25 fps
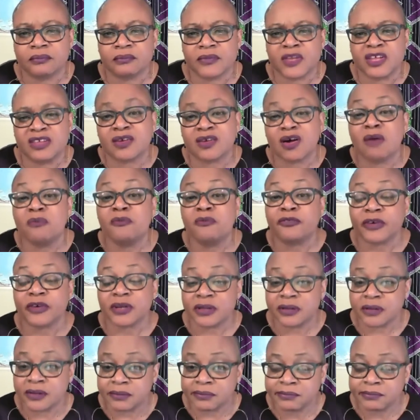
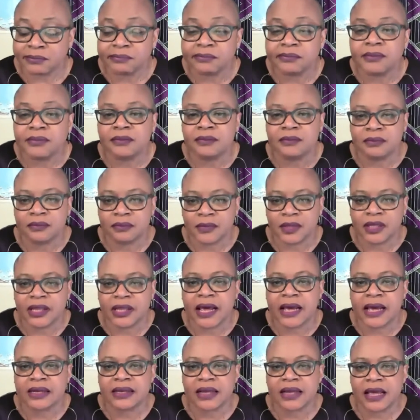discomfort
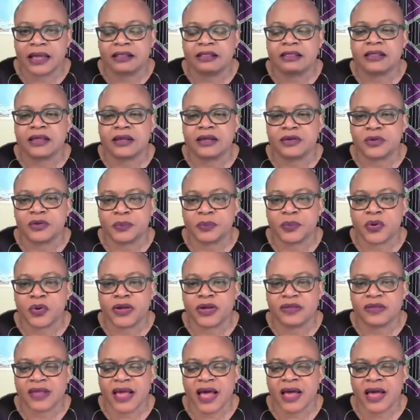that I think Du
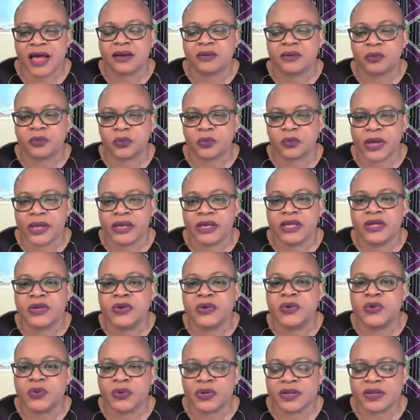Bois had when he
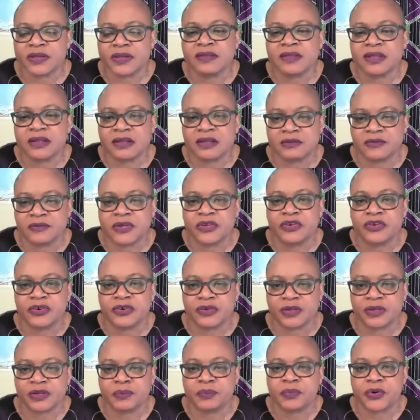noticed these
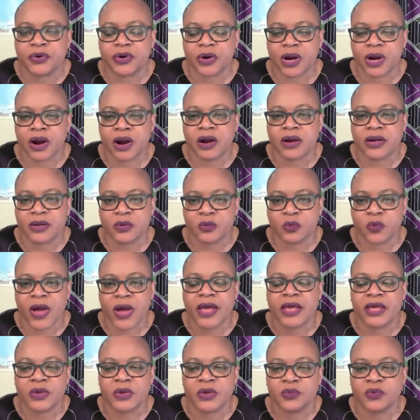features in Burkhart, and
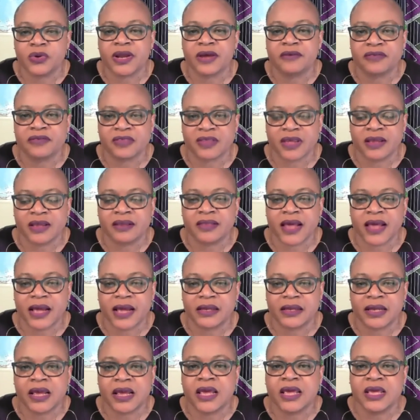why he would have said
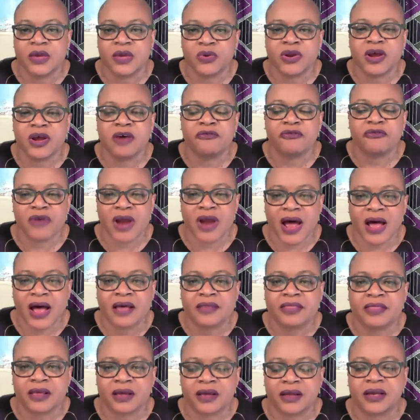that. He would have
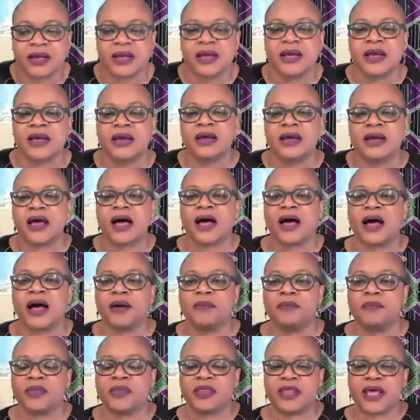rathered
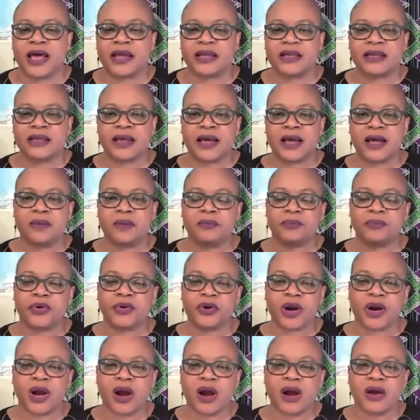that
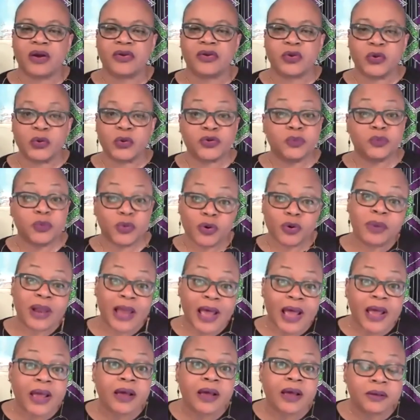Burkhart looked more
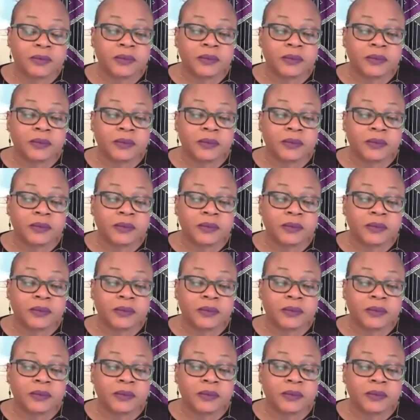Black